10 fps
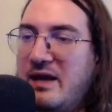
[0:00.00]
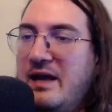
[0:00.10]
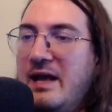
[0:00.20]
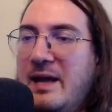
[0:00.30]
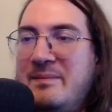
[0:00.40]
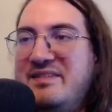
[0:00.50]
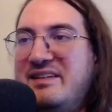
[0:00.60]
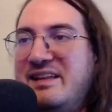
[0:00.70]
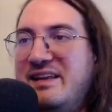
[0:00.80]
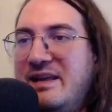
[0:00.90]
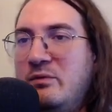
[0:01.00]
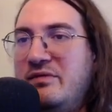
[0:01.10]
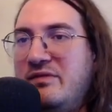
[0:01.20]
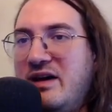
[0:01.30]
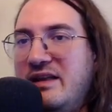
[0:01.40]
And basically here we
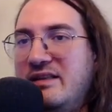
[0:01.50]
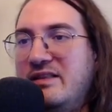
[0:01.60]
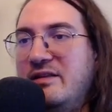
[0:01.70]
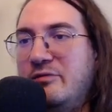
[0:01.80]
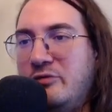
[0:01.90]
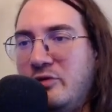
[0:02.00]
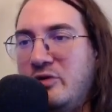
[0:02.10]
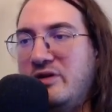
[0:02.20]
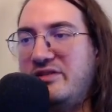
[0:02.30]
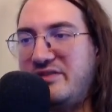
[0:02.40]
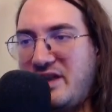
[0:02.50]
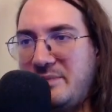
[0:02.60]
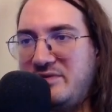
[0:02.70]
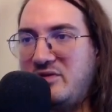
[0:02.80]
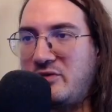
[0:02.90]
find the 4
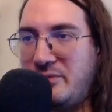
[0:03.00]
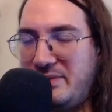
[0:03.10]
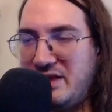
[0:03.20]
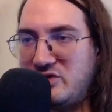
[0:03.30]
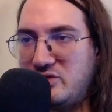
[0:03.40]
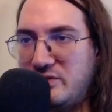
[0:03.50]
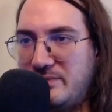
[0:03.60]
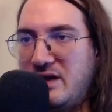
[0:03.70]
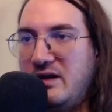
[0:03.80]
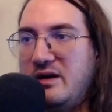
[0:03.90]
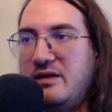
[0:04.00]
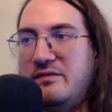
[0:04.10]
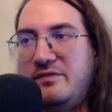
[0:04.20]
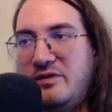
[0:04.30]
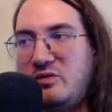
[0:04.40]
steps of compilation. The
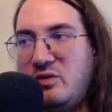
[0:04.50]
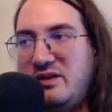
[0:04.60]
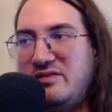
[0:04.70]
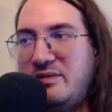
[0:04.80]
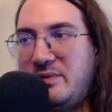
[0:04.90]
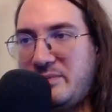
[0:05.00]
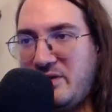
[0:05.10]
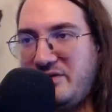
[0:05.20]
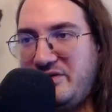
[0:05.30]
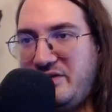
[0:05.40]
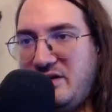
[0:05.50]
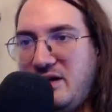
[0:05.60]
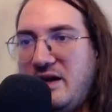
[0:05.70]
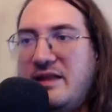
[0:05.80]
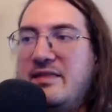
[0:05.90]
first one is the pre-processing,
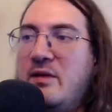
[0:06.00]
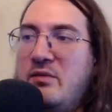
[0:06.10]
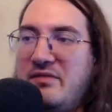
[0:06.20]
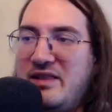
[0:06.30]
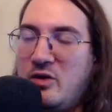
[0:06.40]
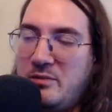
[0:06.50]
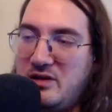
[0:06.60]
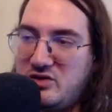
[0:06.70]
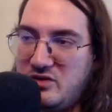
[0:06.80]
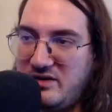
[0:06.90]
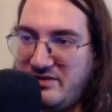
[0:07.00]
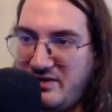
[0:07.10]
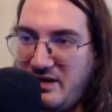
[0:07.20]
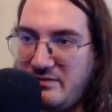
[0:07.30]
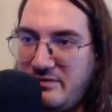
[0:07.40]
then we find the compilation
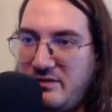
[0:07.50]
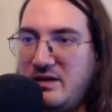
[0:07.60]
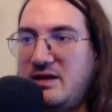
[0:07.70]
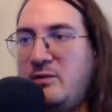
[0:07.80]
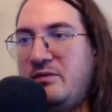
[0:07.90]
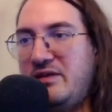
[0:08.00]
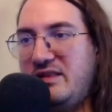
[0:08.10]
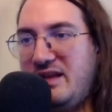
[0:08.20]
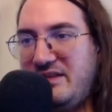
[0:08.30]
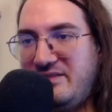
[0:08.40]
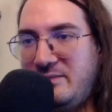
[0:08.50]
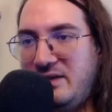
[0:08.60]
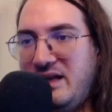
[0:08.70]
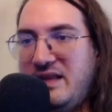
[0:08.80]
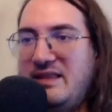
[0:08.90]
itself, then we find the
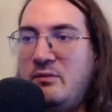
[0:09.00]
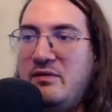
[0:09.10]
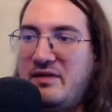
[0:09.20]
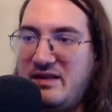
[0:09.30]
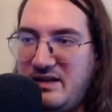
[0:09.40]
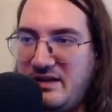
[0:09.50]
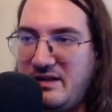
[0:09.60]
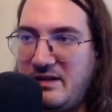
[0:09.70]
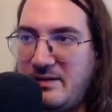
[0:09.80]
assembly, and then we find the linking.